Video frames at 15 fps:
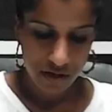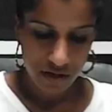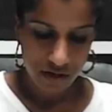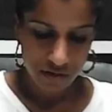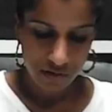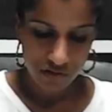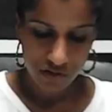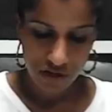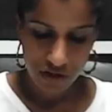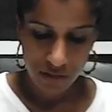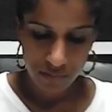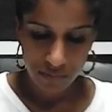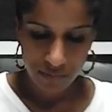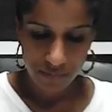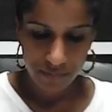kind of
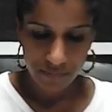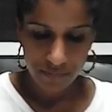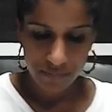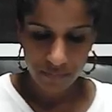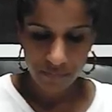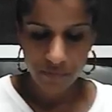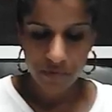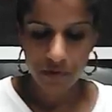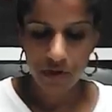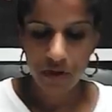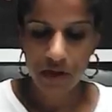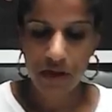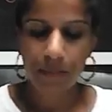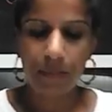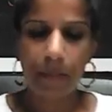shape.
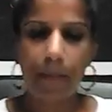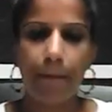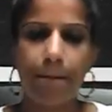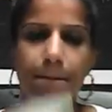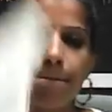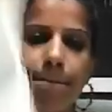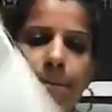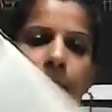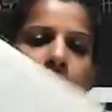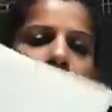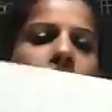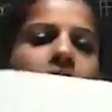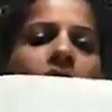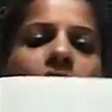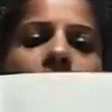Okay,
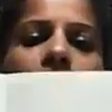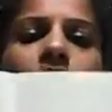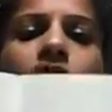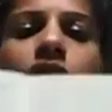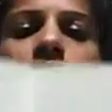so